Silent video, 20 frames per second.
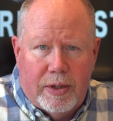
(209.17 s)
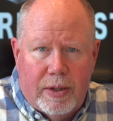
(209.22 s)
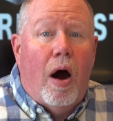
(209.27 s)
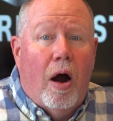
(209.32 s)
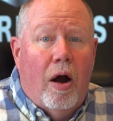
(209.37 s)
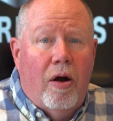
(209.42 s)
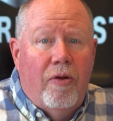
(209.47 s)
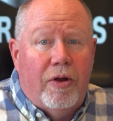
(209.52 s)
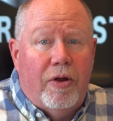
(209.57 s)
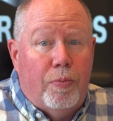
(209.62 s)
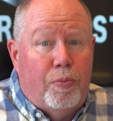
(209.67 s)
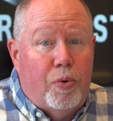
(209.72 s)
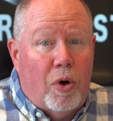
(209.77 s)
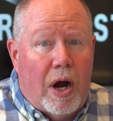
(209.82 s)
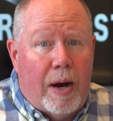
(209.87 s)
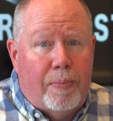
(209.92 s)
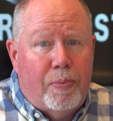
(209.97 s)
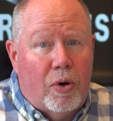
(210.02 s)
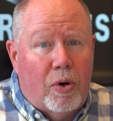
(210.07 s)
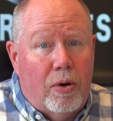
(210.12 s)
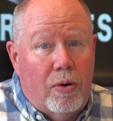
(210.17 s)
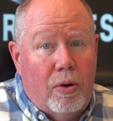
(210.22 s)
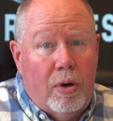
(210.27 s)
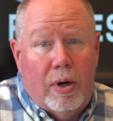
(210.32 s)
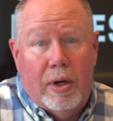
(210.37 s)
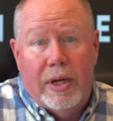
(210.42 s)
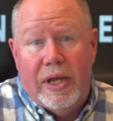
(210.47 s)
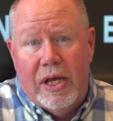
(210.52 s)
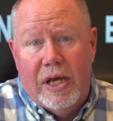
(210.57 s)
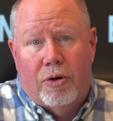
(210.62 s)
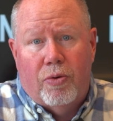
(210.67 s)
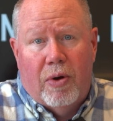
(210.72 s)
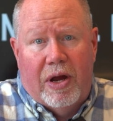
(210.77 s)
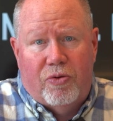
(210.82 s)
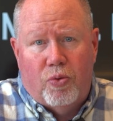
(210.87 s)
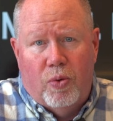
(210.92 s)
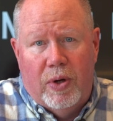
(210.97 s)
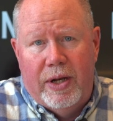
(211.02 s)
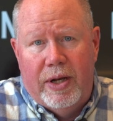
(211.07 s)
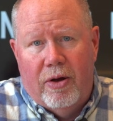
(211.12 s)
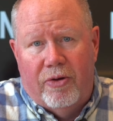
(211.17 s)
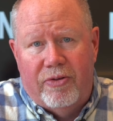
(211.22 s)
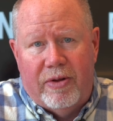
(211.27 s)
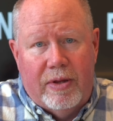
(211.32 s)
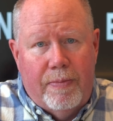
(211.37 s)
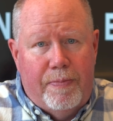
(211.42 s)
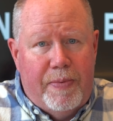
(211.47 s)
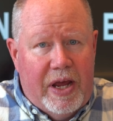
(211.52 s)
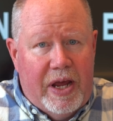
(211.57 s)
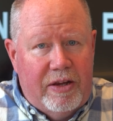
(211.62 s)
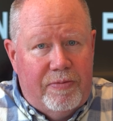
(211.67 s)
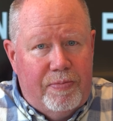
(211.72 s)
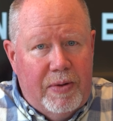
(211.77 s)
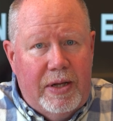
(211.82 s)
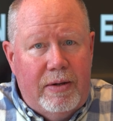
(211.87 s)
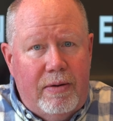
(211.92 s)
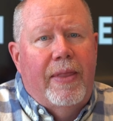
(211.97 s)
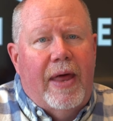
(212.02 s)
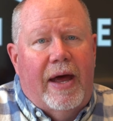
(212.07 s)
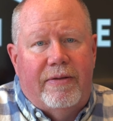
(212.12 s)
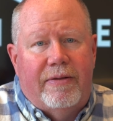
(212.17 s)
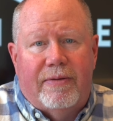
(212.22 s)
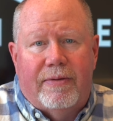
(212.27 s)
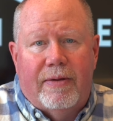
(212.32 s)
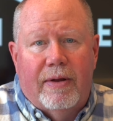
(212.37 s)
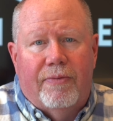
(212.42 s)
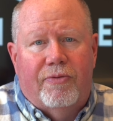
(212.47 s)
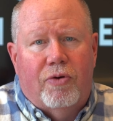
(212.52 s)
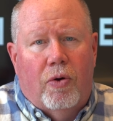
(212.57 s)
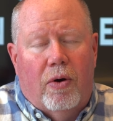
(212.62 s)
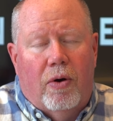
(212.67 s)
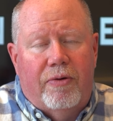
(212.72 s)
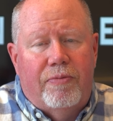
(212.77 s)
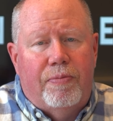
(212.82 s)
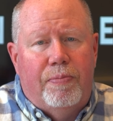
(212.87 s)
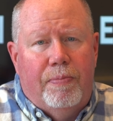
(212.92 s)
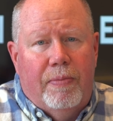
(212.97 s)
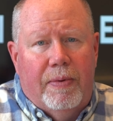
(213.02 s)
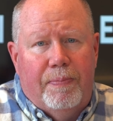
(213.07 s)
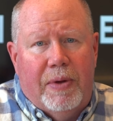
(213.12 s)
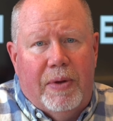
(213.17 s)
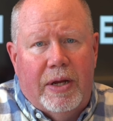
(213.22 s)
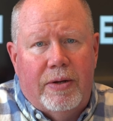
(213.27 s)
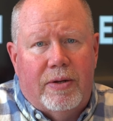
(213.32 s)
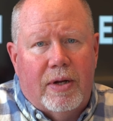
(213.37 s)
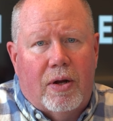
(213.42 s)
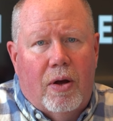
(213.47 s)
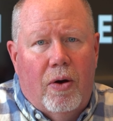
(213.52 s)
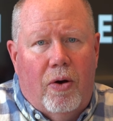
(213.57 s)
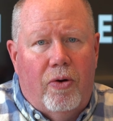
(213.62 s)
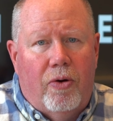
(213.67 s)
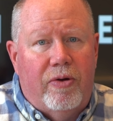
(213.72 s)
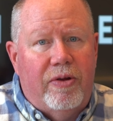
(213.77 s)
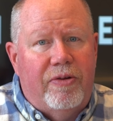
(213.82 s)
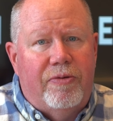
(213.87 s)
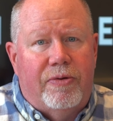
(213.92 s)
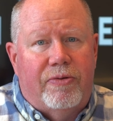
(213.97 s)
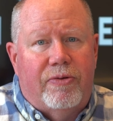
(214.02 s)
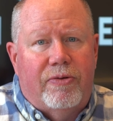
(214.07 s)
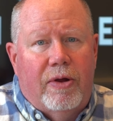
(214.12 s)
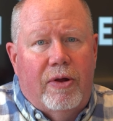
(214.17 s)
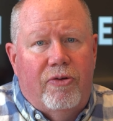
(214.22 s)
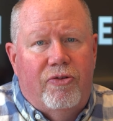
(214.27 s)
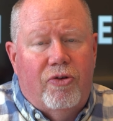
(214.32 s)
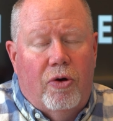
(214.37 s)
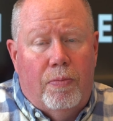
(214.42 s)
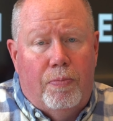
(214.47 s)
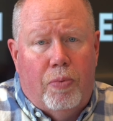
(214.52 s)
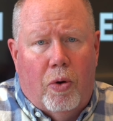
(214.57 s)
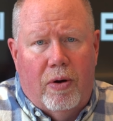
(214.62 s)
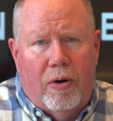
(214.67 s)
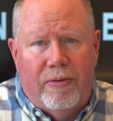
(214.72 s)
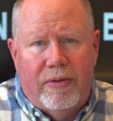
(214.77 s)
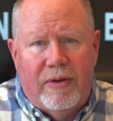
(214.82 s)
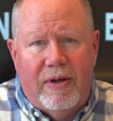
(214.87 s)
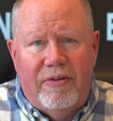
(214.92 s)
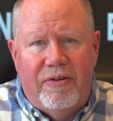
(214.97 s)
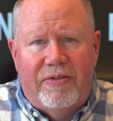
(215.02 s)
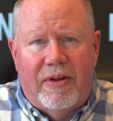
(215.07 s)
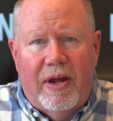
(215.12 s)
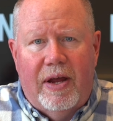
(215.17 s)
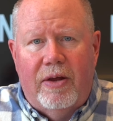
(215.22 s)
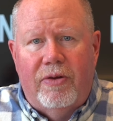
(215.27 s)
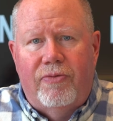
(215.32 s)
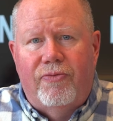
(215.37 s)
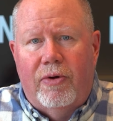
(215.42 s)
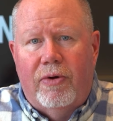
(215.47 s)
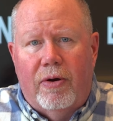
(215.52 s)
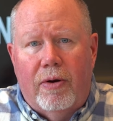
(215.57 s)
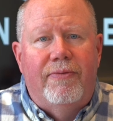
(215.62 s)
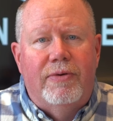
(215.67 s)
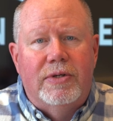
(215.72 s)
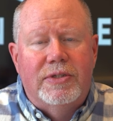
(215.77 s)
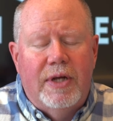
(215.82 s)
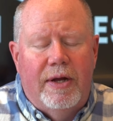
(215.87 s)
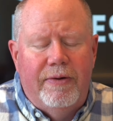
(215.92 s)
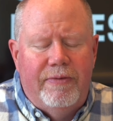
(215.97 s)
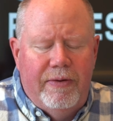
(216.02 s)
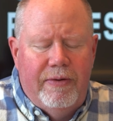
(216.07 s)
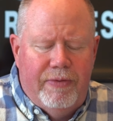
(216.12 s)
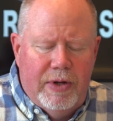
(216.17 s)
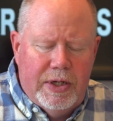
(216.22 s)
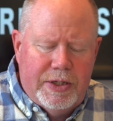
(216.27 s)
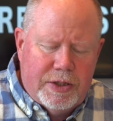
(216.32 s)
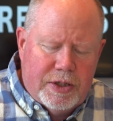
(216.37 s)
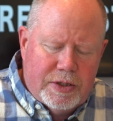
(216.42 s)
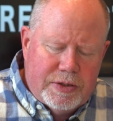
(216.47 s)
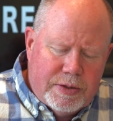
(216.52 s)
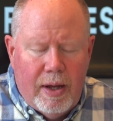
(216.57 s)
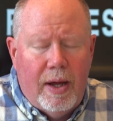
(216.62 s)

Are there proper egress windows in the basement? That, of course, being to code is so important these days for safety features.